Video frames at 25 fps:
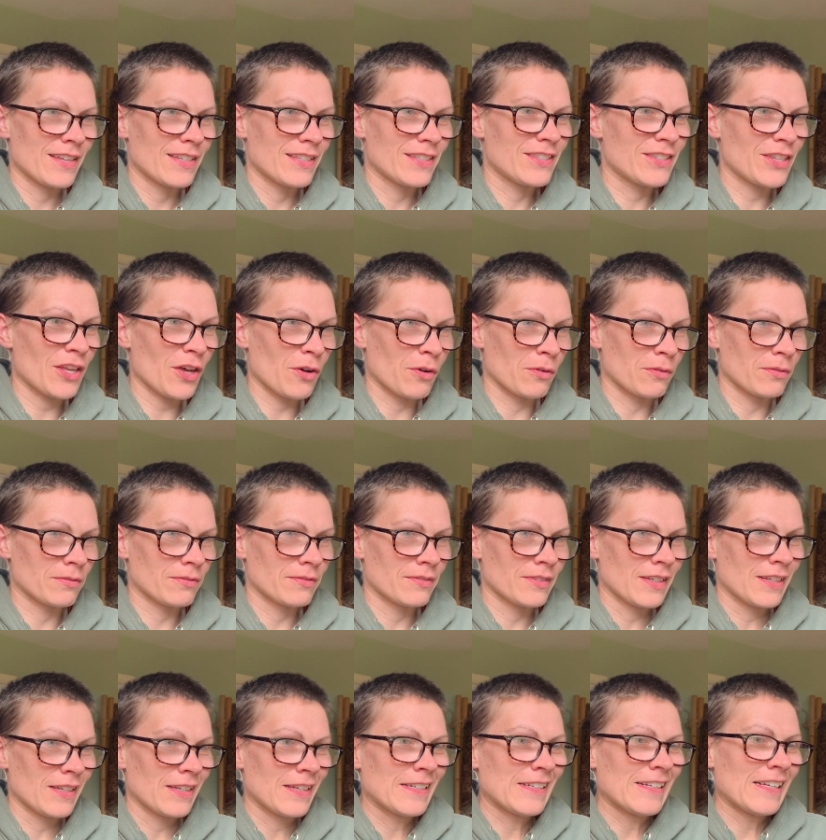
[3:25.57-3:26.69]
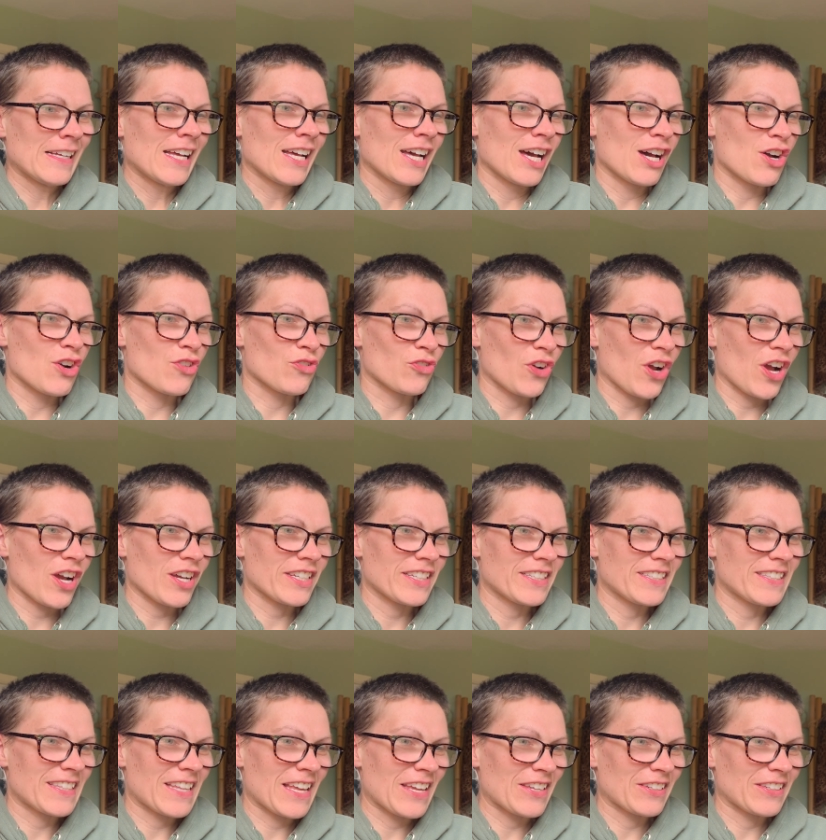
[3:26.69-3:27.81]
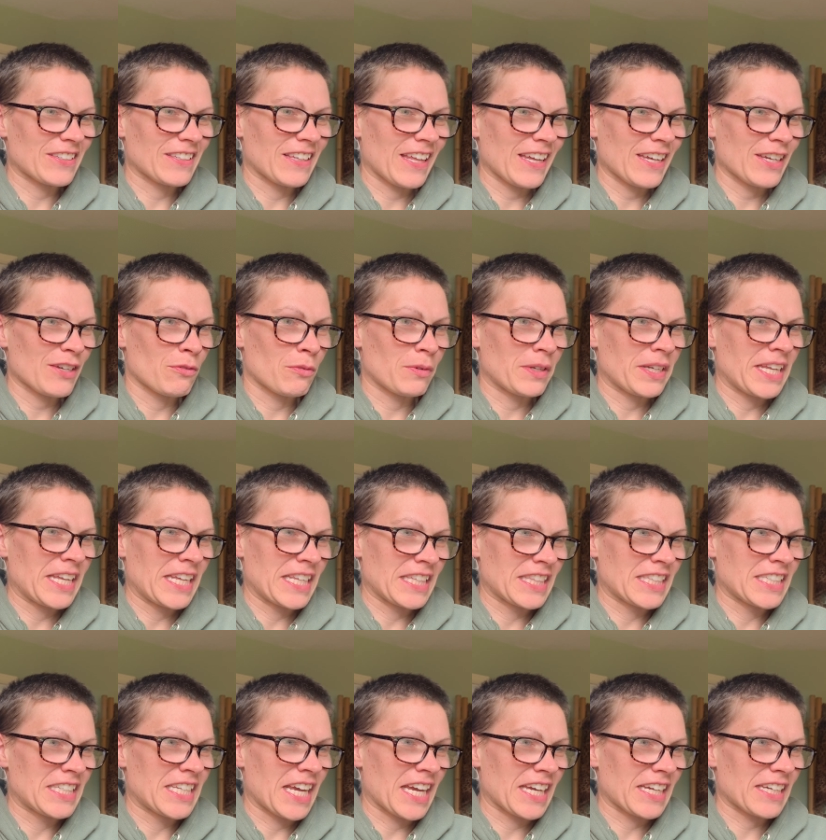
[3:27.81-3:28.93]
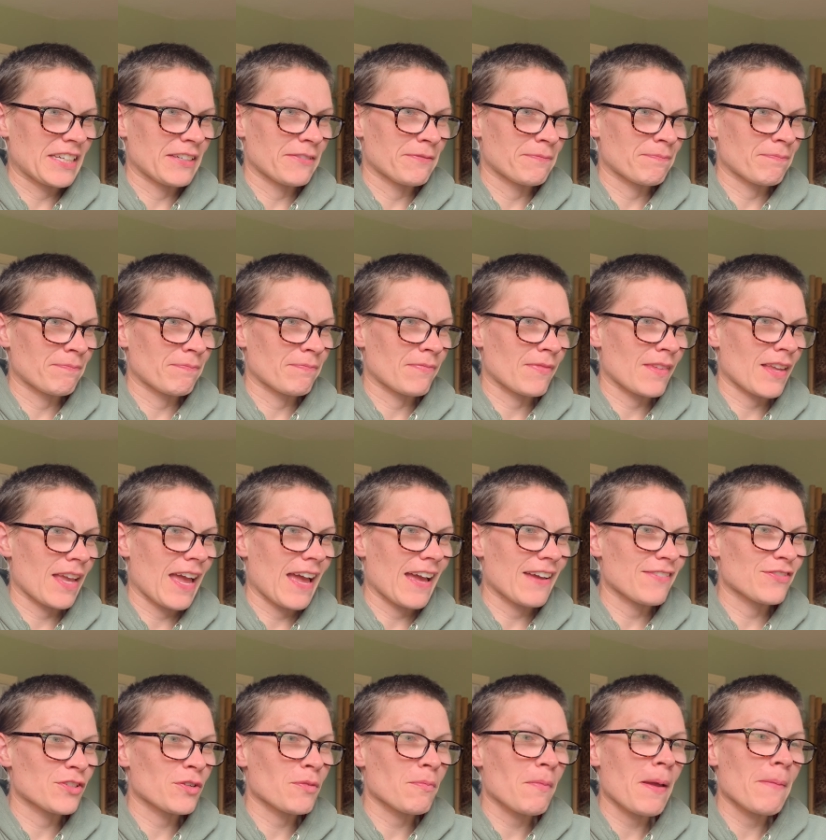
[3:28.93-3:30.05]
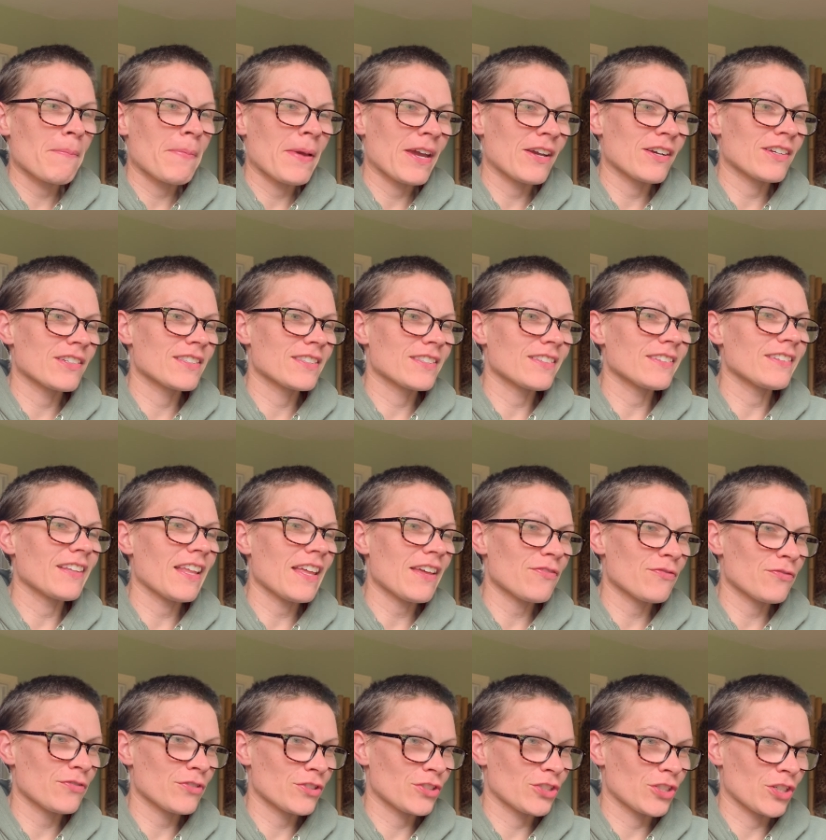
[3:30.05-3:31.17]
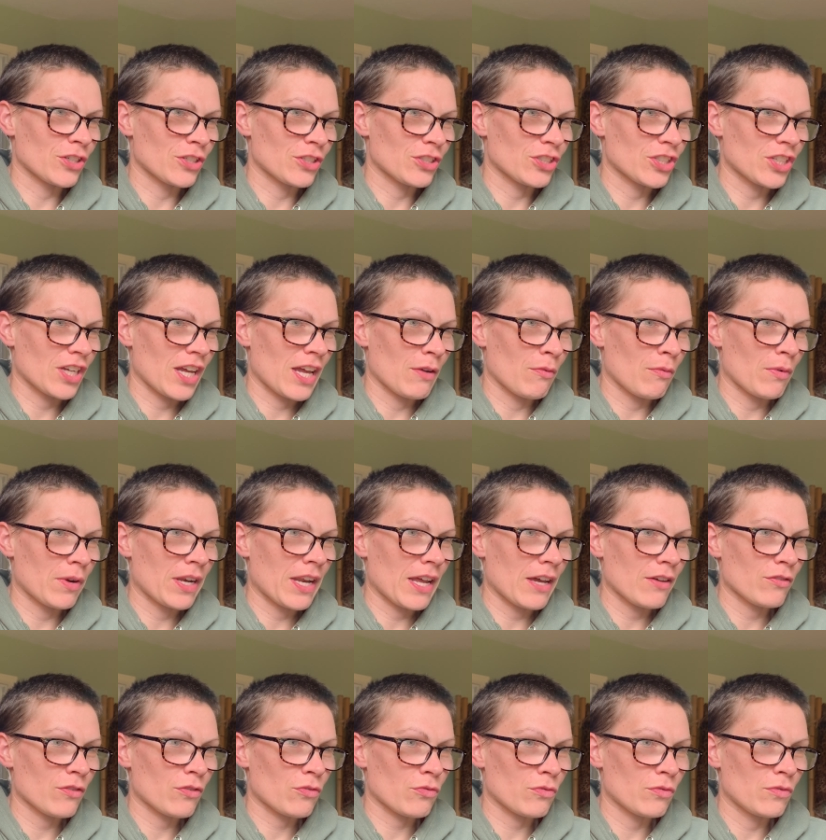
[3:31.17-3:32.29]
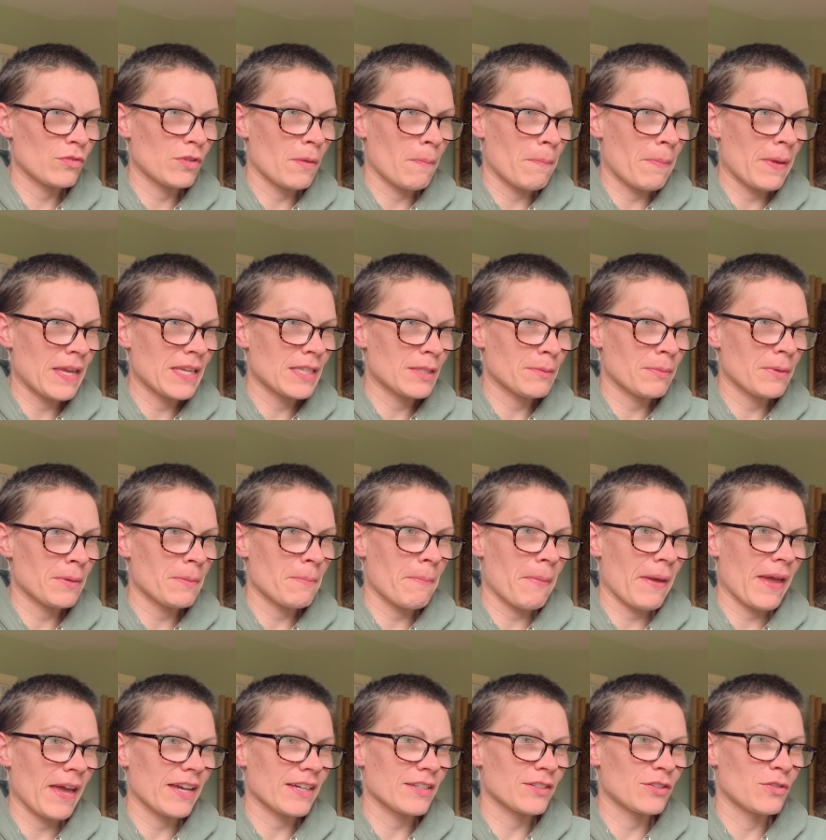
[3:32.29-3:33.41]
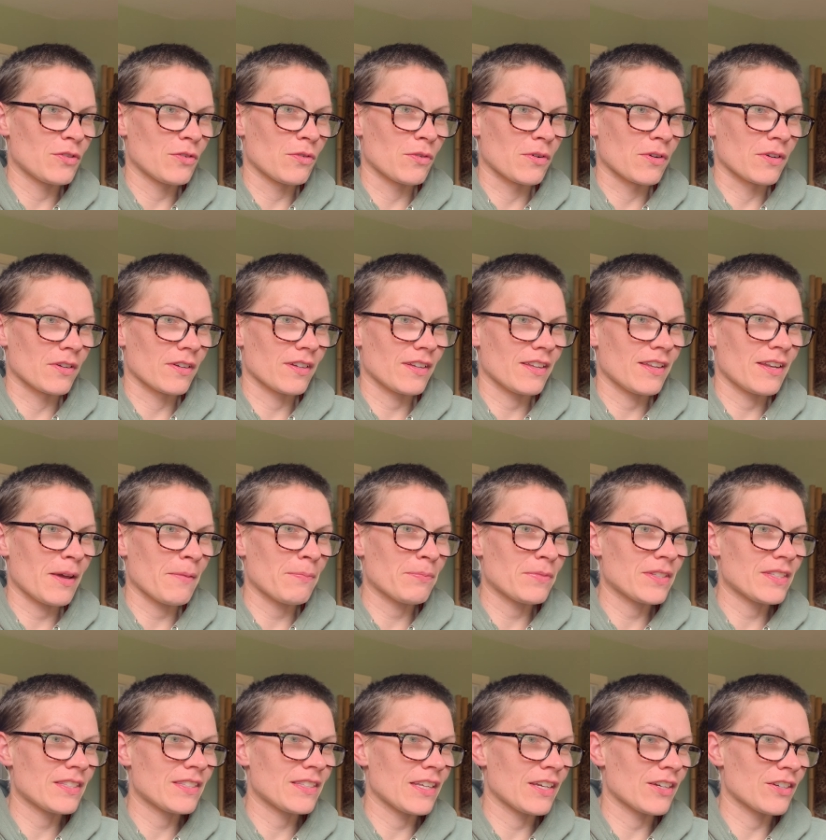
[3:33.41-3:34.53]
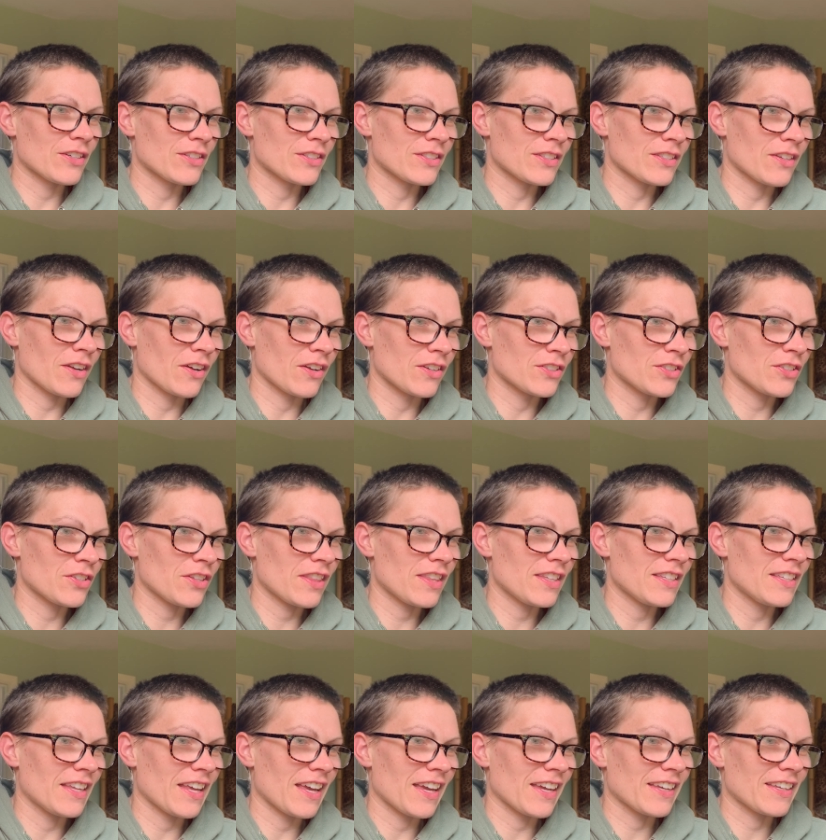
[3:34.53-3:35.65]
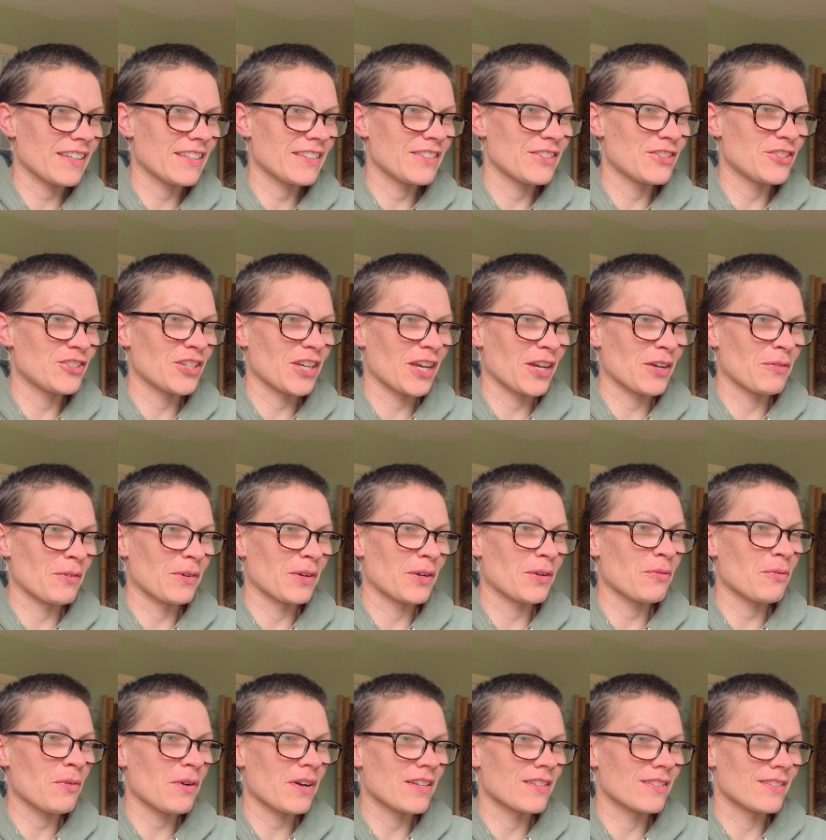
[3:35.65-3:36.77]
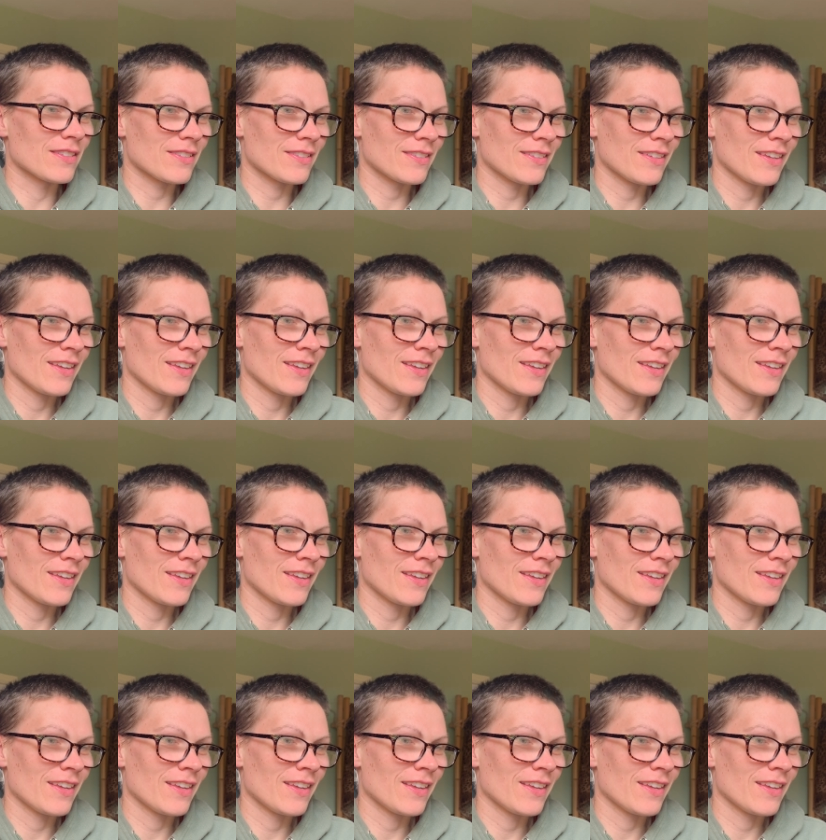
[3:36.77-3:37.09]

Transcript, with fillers: So, a rocket sounded like when it hit the deck. After my parents left for church, I went out through the basement back door and up the stairs and onto the deck to check what it was.